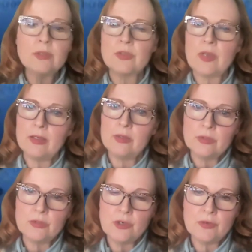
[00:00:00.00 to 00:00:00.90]

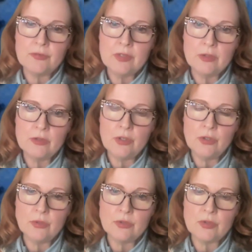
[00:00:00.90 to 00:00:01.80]
cycles shifting
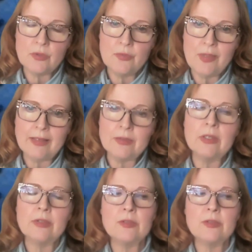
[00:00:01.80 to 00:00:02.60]
too. So that is